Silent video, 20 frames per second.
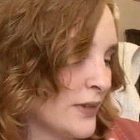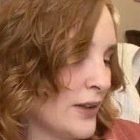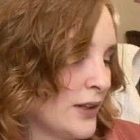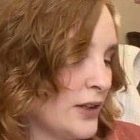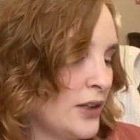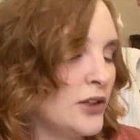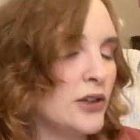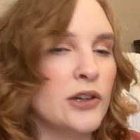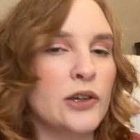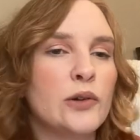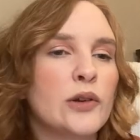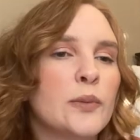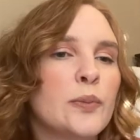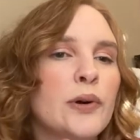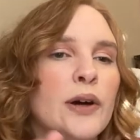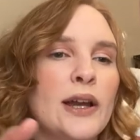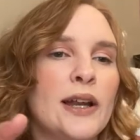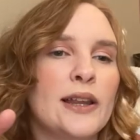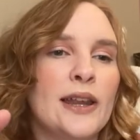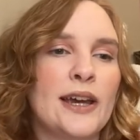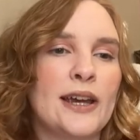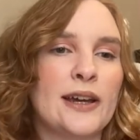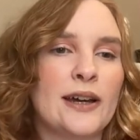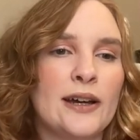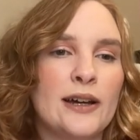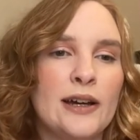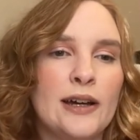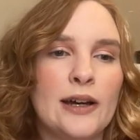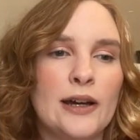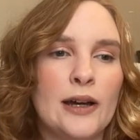you know, you would put like,
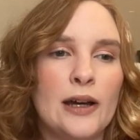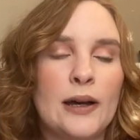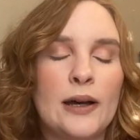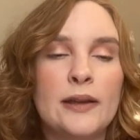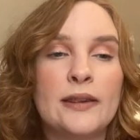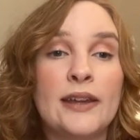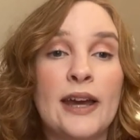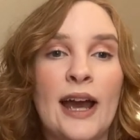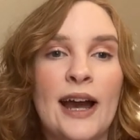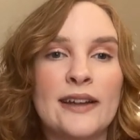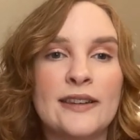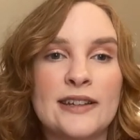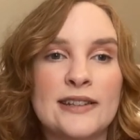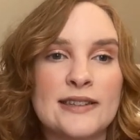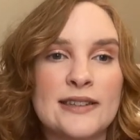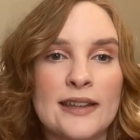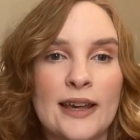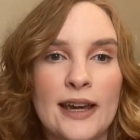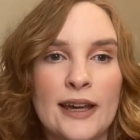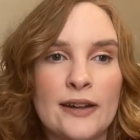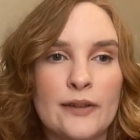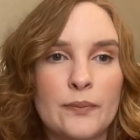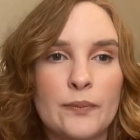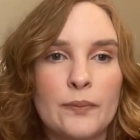they had these like